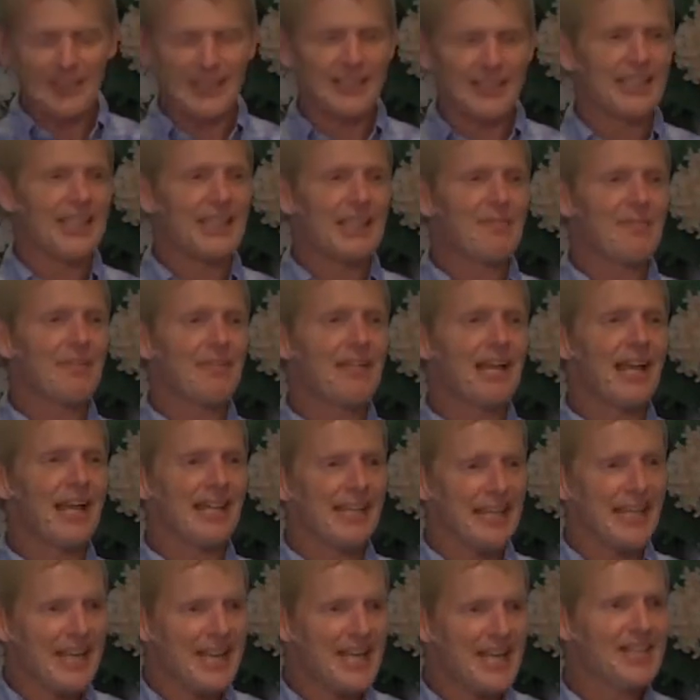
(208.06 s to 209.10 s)
even a
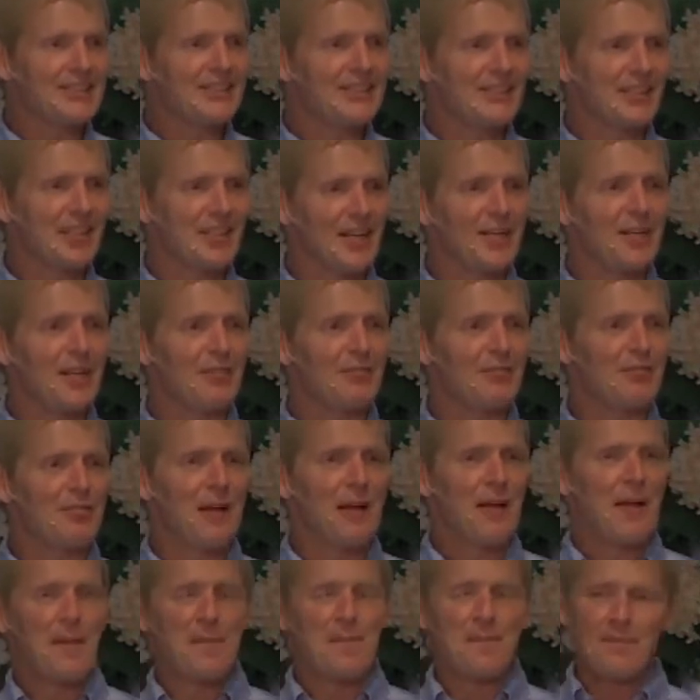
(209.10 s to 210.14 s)
hint of,"
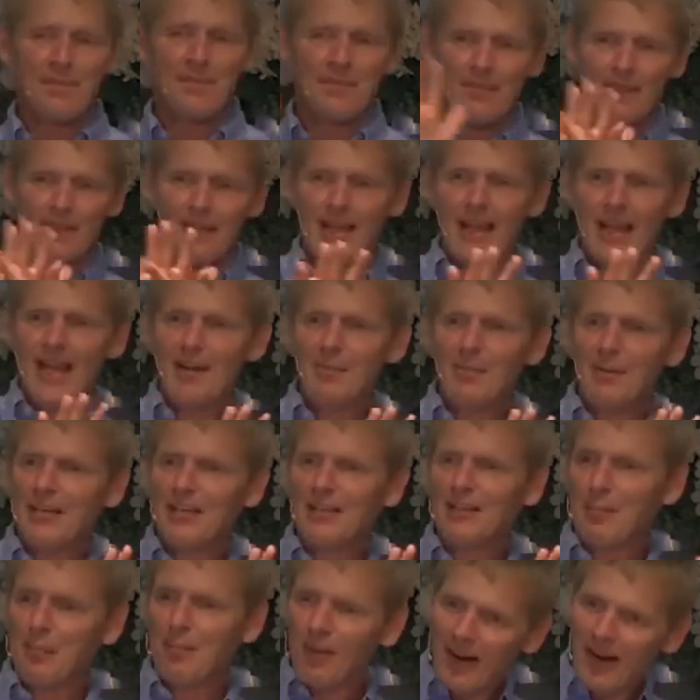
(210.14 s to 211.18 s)
and I'm going to hit
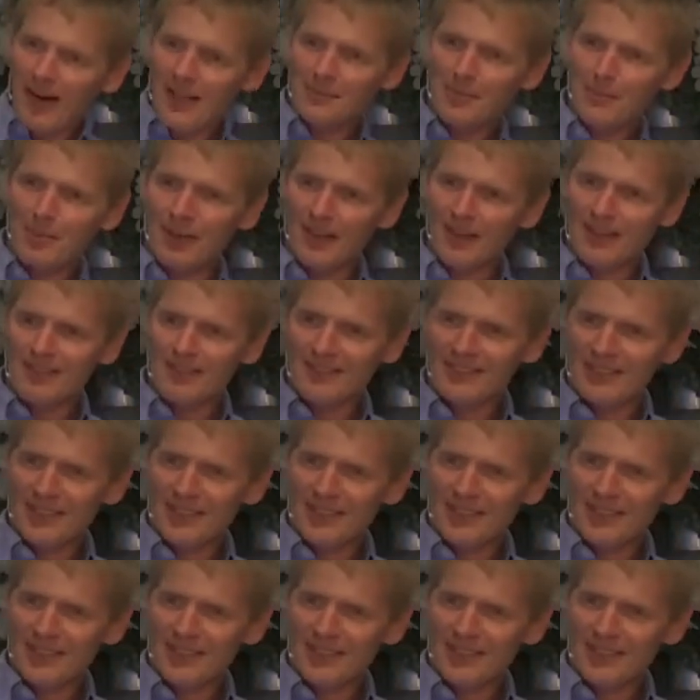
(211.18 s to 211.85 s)
the pause button,